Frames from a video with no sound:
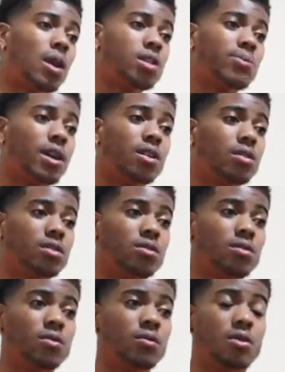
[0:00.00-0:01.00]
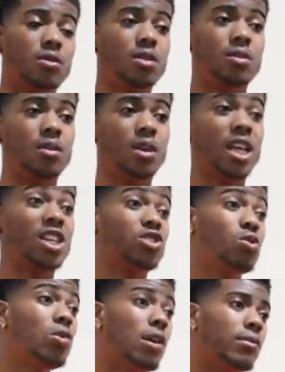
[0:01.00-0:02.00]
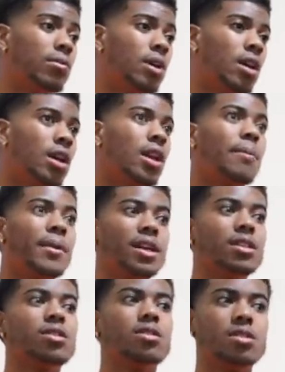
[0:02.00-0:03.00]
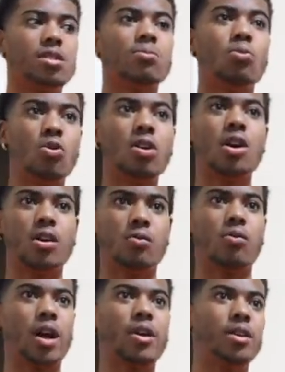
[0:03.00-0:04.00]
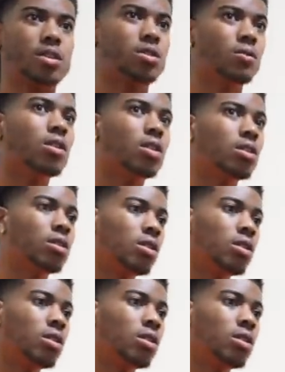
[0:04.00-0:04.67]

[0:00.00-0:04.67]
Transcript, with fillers: like spiders for real. And it's two of them. I mean, there's some more around here somewhere.